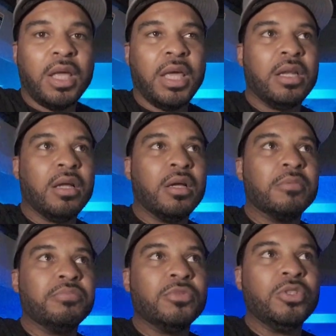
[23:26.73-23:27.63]

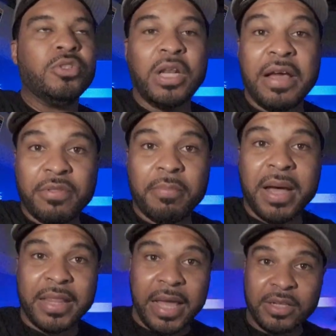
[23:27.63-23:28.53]
You'd have to
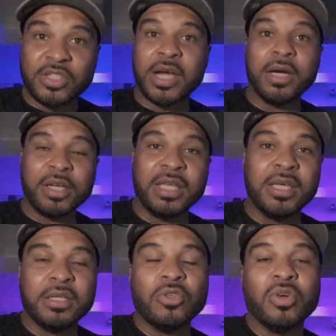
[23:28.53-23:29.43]
buy that entire
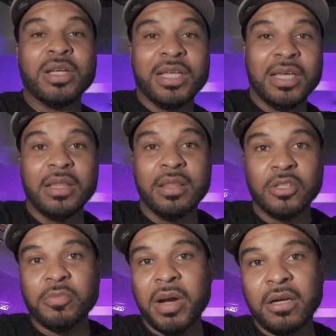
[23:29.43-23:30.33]
kit in order to get
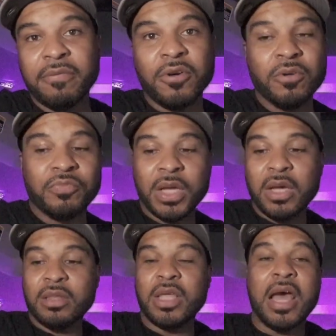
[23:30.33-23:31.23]
this microphone.
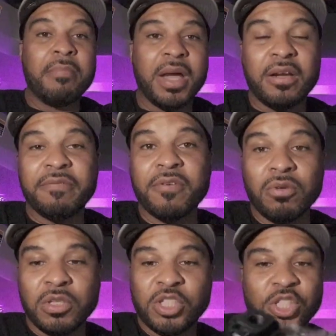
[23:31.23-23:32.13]
That
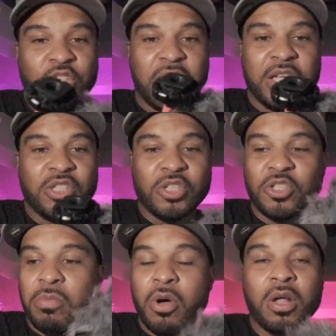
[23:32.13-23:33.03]
microphone is just, it's a
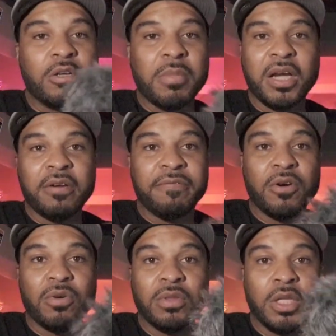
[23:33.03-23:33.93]
smaller
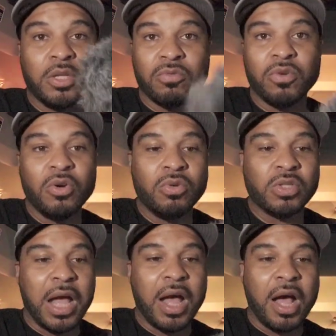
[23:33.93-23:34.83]
microphone than the Rode's.
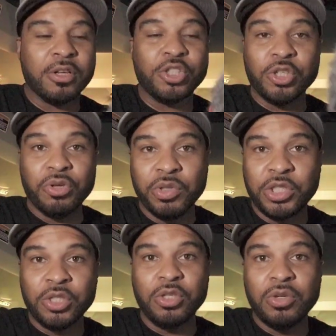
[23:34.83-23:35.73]
I'll show it
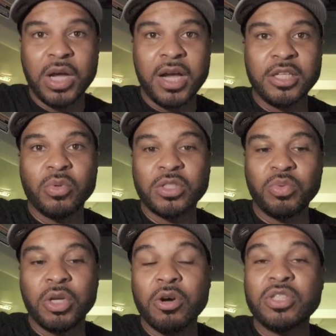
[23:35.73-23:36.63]
to you guys once
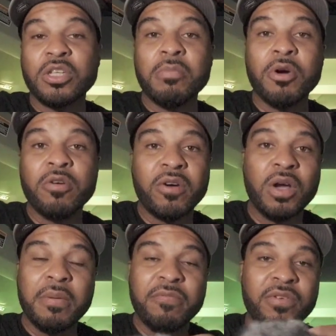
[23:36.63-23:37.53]
we go to the Movo
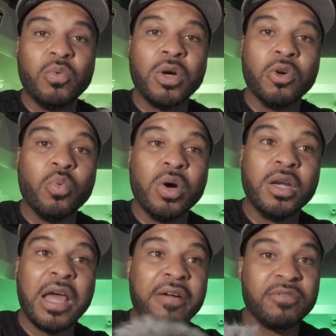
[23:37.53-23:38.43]

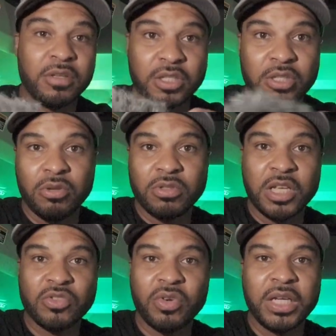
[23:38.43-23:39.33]
MV-101 after this little
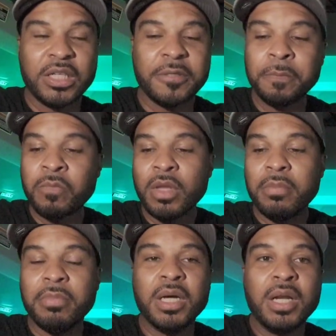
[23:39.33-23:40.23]
test right here.
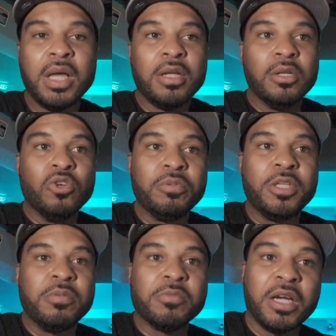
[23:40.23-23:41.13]
But
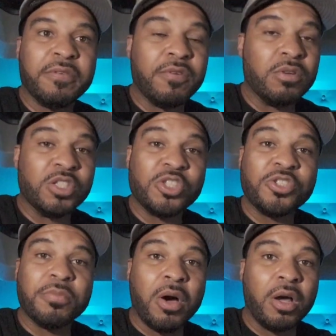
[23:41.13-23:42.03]
Lumecube's microphone is just
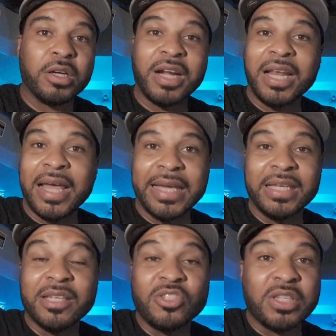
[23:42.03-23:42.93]
smaller. I like
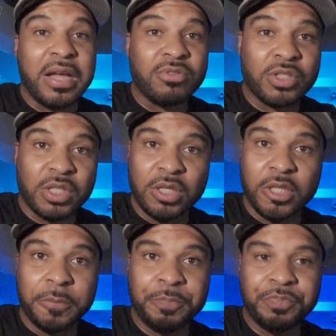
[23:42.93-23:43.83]
it. It sounds
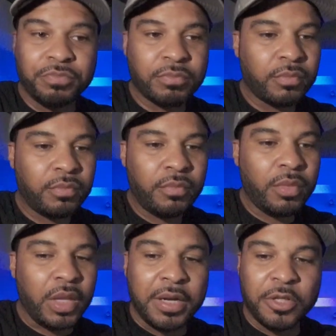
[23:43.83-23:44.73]
good.
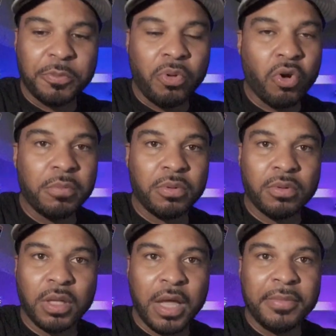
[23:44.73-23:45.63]
And it's portable.
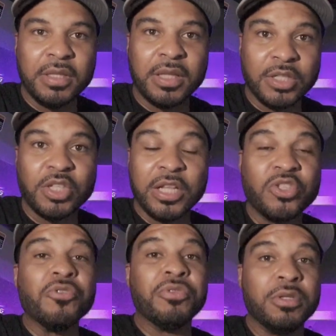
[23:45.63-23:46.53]
I mean, it's
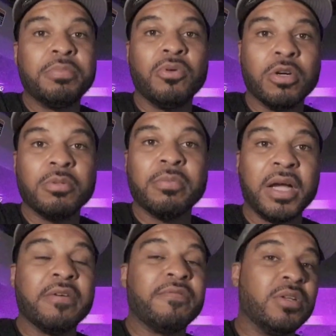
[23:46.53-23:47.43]
a real portable
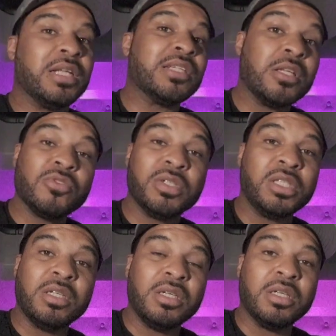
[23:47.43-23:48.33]
microphone that sounds
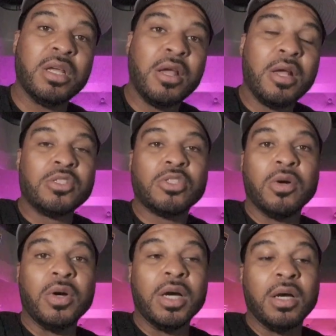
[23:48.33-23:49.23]
really good.
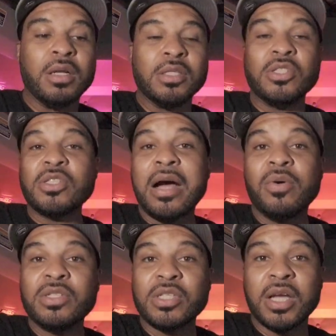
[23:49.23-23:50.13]
So this is how
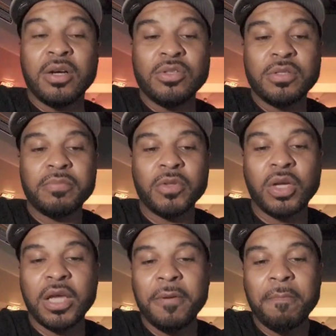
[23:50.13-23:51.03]
it sounds,
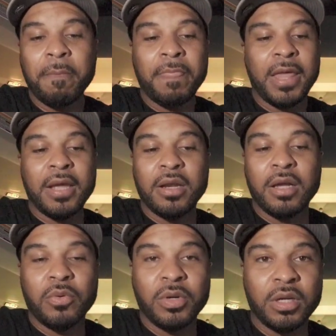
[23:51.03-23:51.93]
okay? And
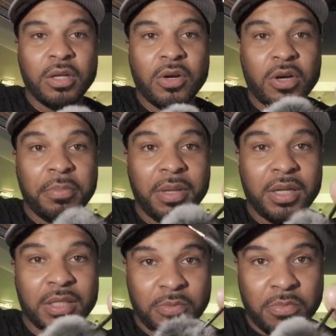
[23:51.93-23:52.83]
we're going to go on and
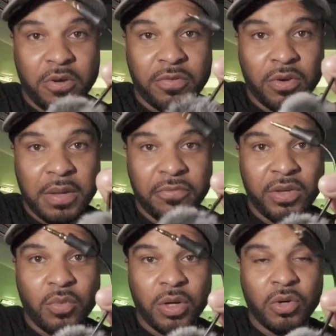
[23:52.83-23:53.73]
plug this Movo
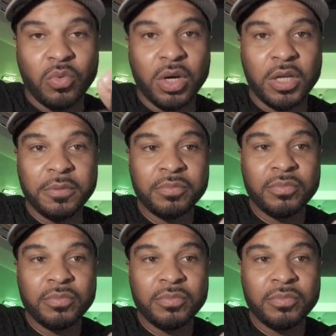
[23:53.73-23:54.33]
MV-101